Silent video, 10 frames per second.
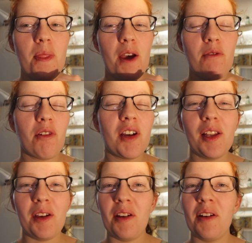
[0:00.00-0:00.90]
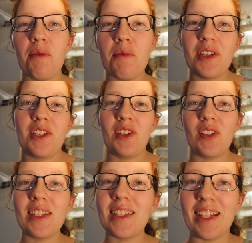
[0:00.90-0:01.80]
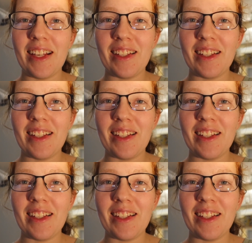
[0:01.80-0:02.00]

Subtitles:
I really wish you could see